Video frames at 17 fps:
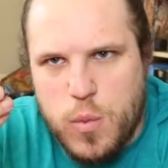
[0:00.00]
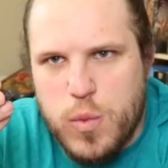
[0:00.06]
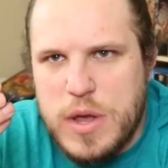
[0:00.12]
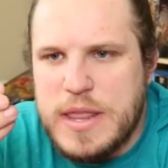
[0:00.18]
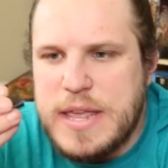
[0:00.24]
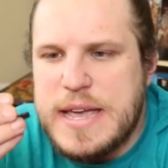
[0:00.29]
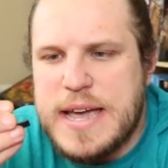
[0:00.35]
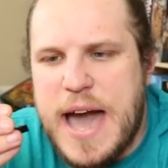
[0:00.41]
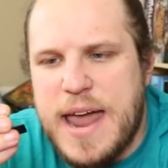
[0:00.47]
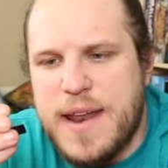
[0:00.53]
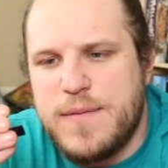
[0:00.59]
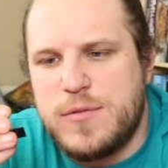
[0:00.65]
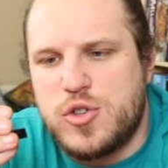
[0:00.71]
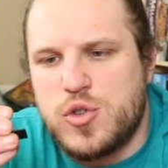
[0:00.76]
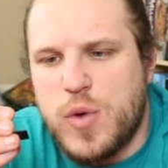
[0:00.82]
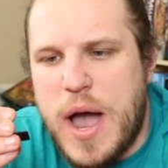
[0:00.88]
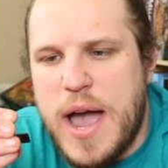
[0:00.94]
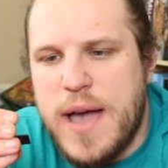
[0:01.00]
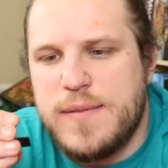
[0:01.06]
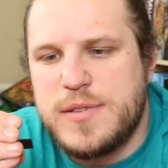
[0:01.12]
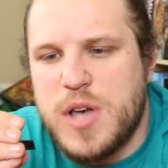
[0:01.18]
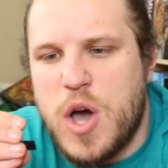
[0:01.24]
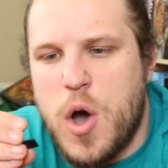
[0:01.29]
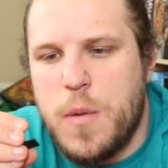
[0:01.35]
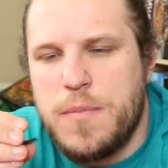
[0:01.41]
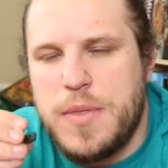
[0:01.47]
really kind of
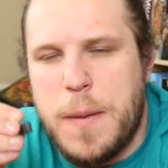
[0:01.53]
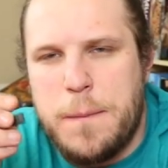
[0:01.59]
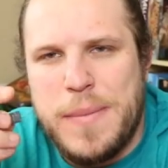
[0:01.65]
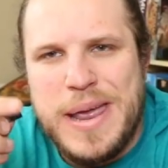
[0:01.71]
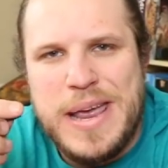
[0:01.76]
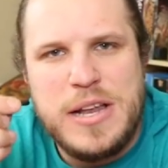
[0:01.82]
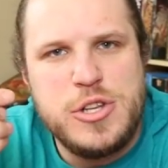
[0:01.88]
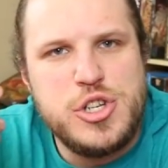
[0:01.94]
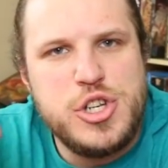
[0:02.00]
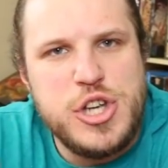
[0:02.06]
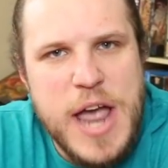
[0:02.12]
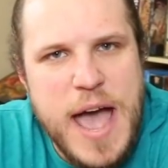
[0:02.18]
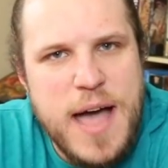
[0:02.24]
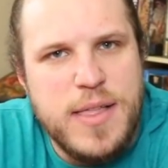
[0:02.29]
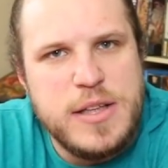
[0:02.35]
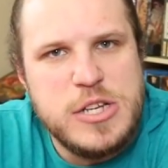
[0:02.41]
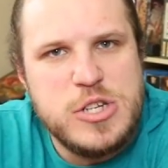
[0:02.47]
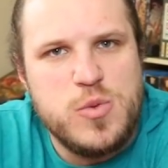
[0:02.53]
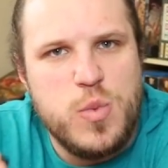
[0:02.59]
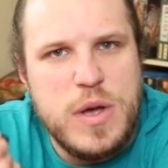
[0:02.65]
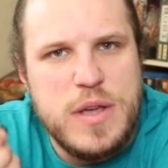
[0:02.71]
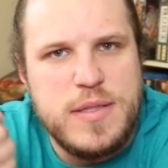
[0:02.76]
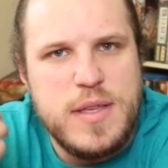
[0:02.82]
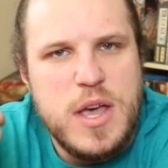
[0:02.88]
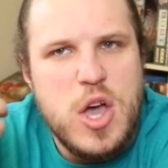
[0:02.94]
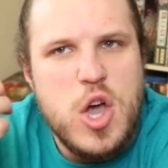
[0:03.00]
drives home the main challenge
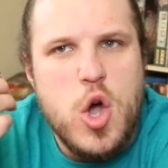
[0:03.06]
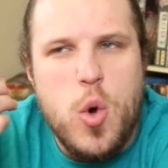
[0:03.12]
with